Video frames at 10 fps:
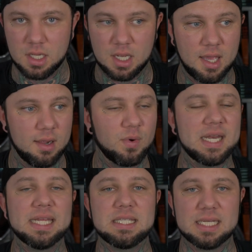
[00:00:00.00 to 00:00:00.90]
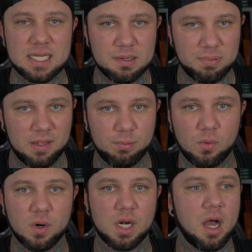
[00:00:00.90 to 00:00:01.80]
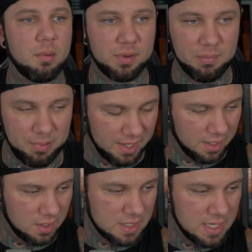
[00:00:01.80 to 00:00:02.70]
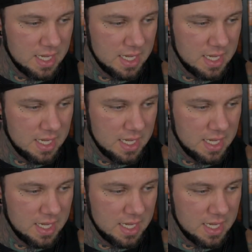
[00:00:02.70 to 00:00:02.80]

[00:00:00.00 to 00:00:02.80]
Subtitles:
And when it did, people were not prepared.